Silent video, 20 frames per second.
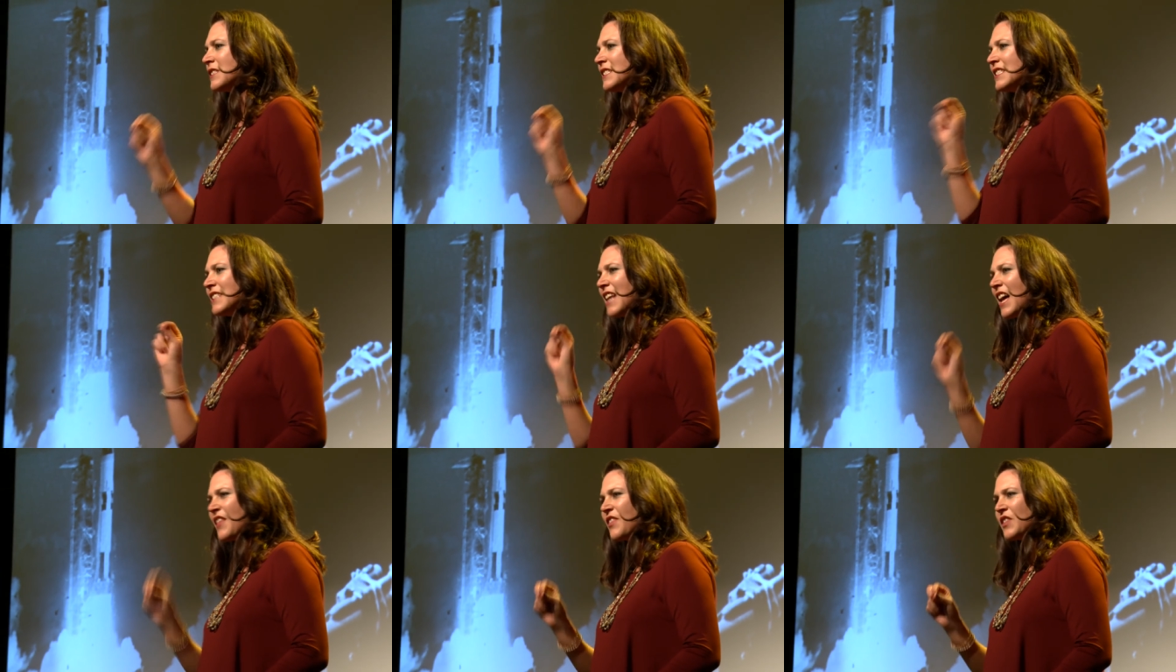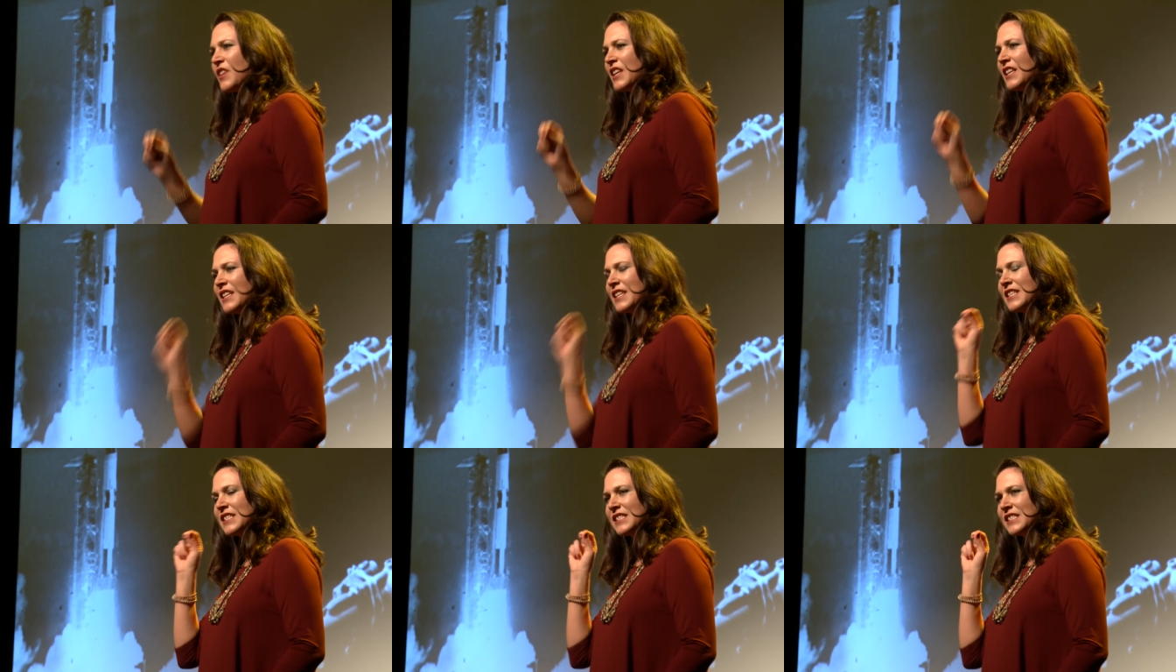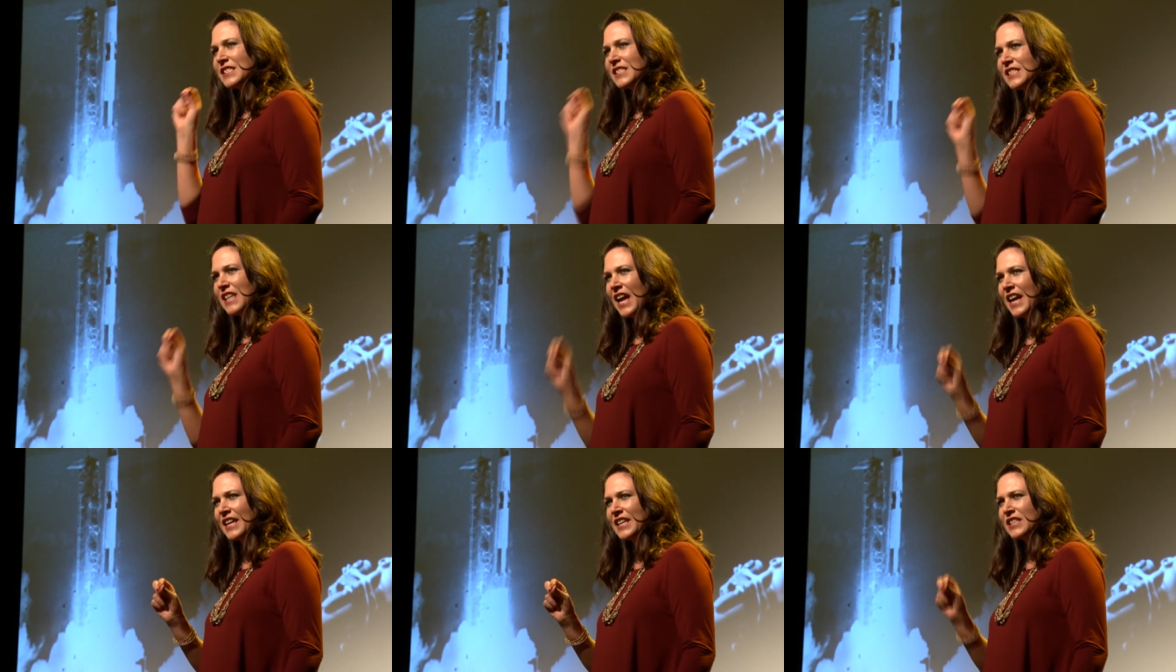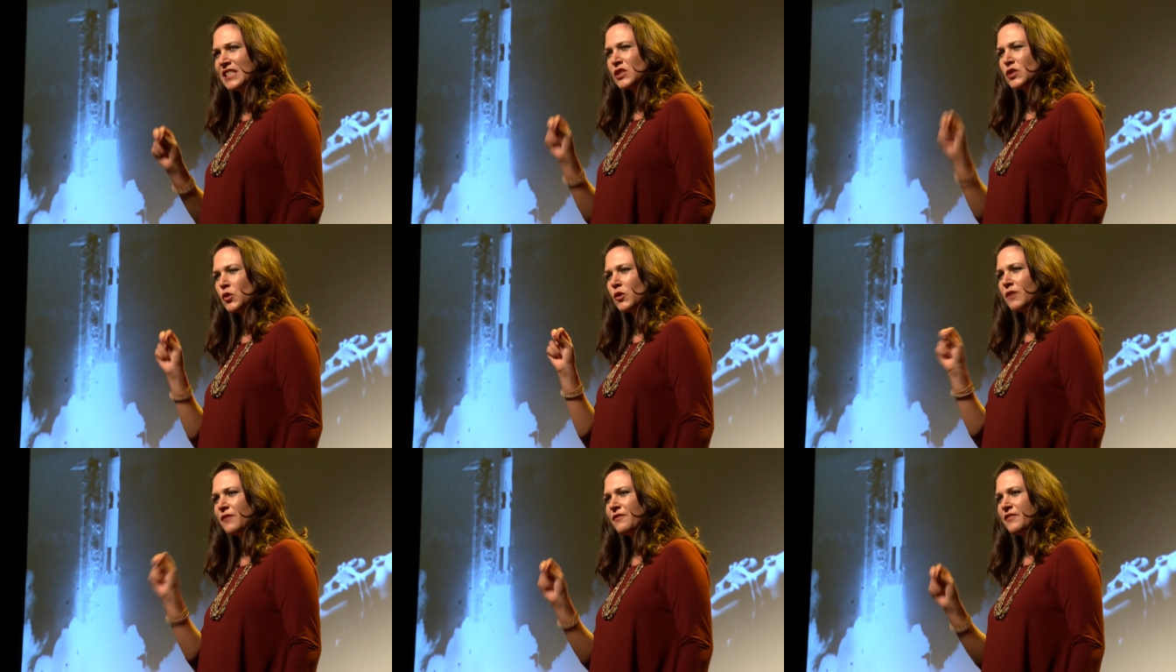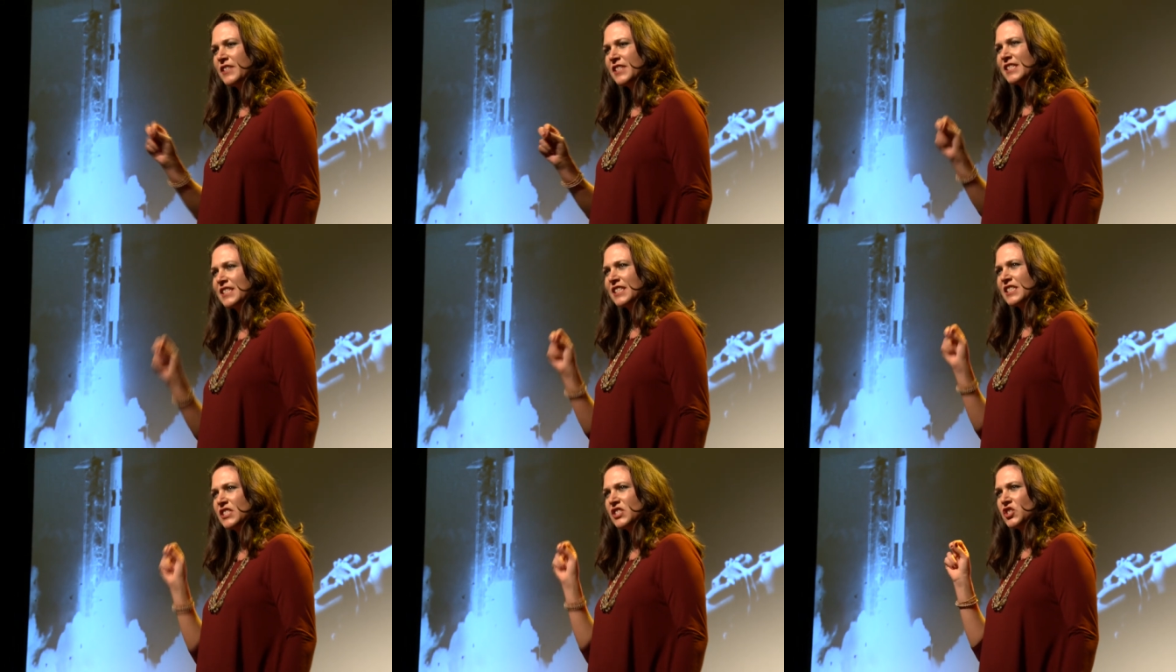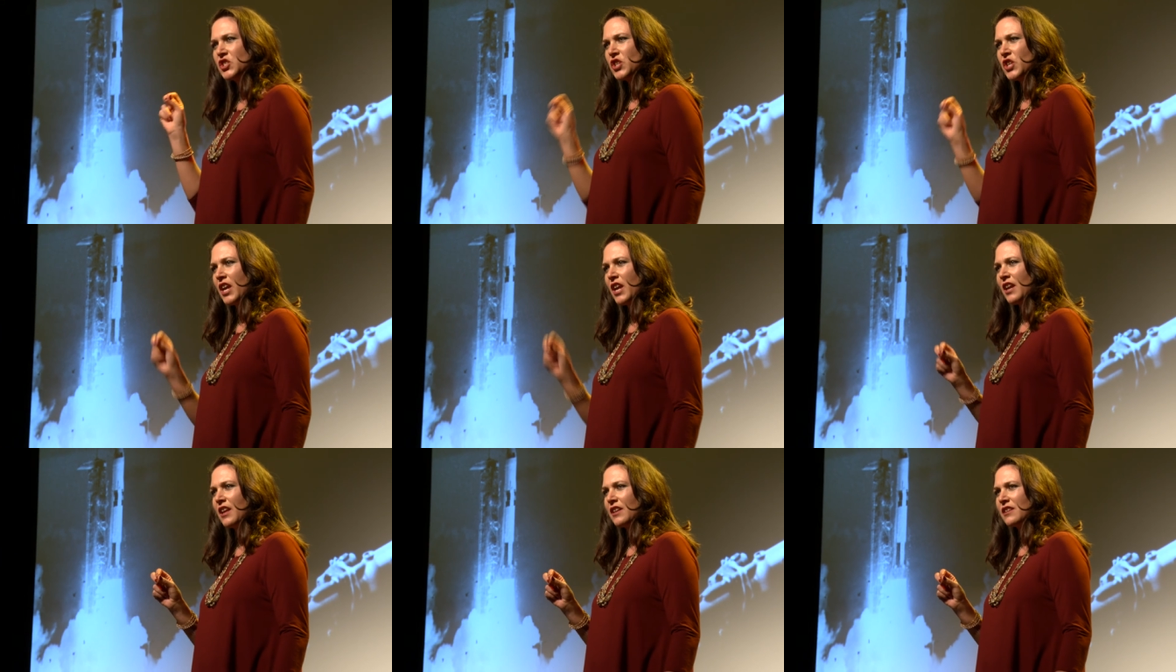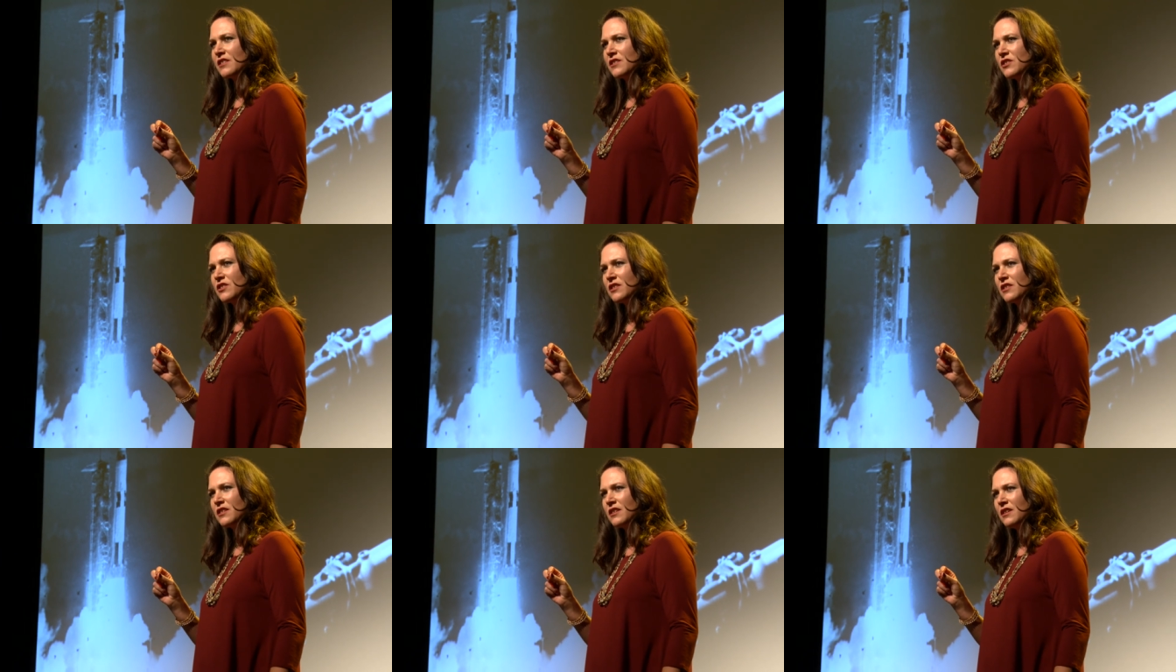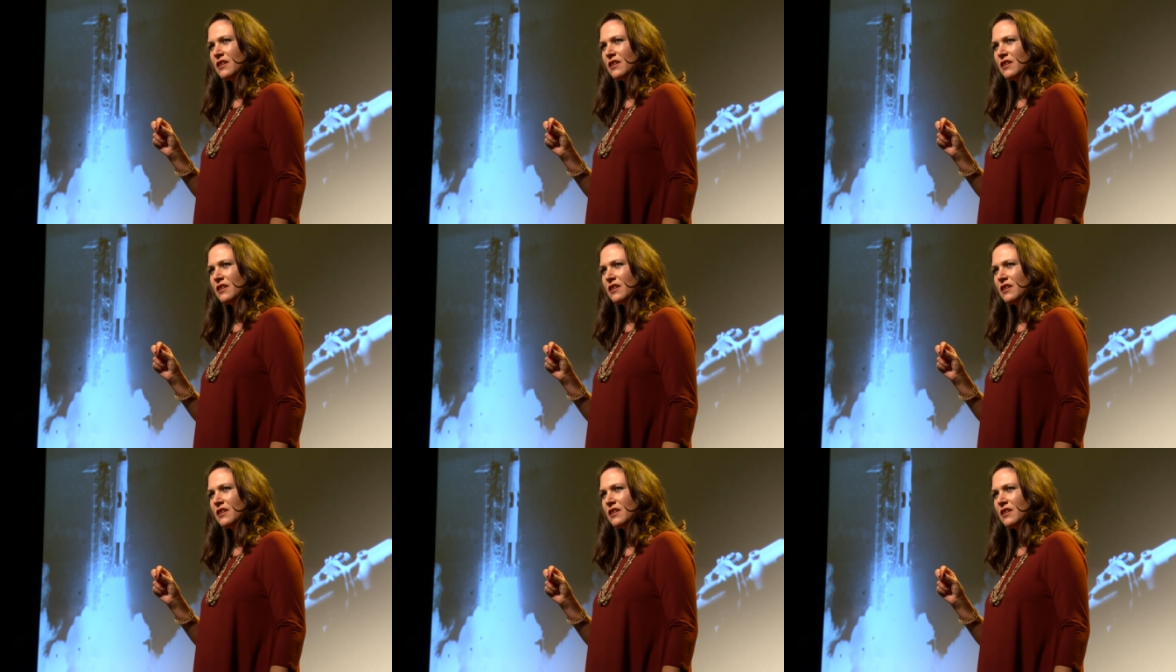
nothing in science or physics changed,